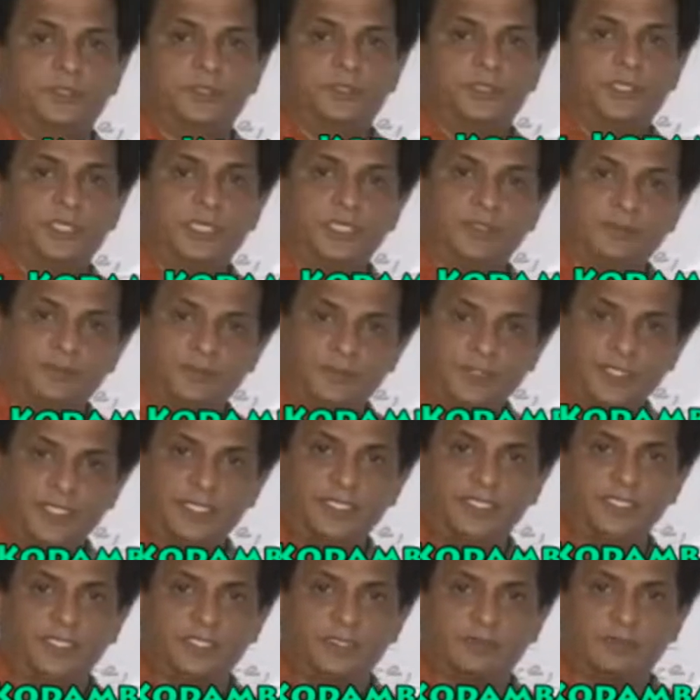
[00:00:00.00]
Dear
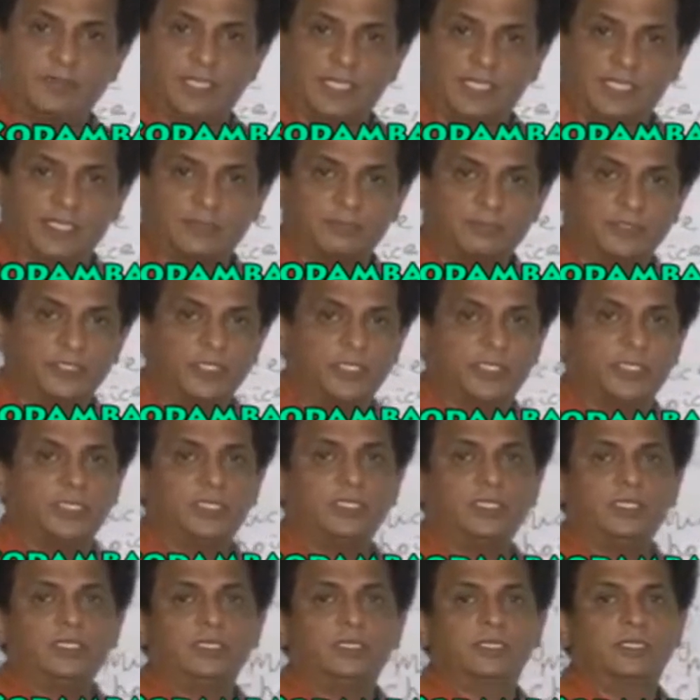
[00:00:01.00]
friends, welcome
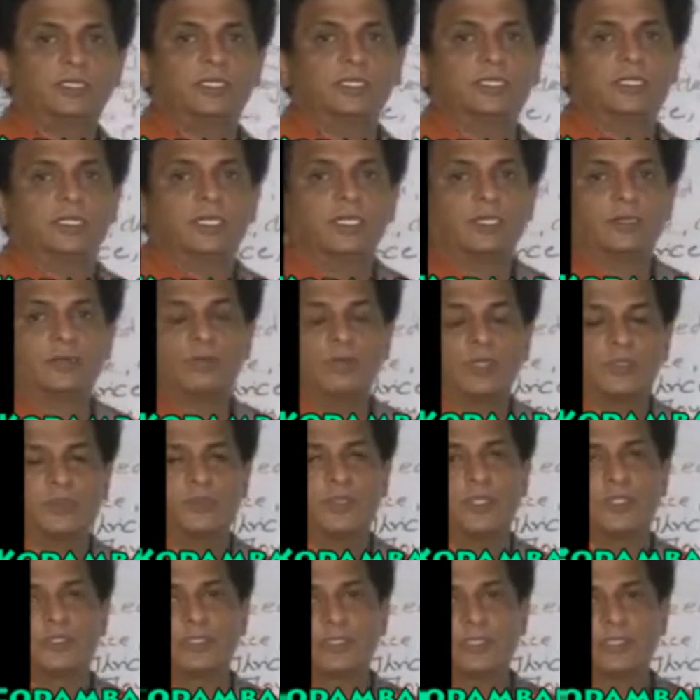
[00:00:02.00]
here. What
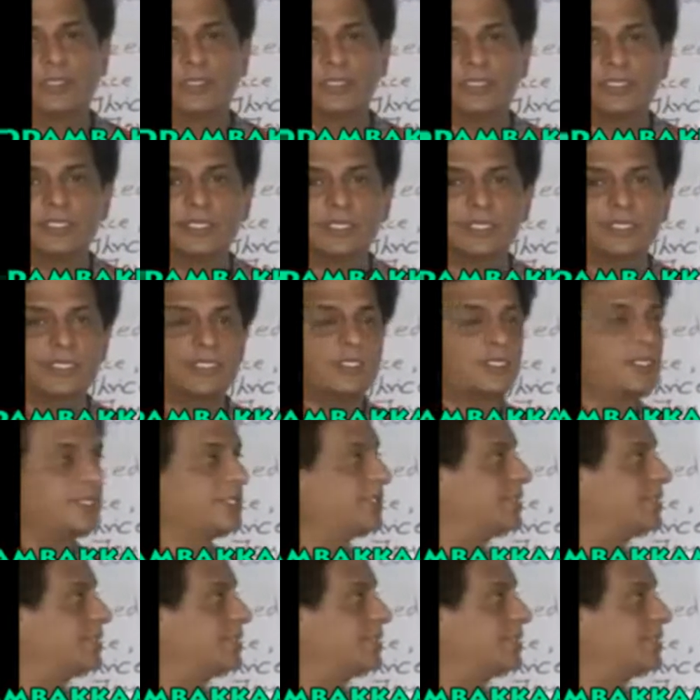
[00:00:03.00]
we are going to see is the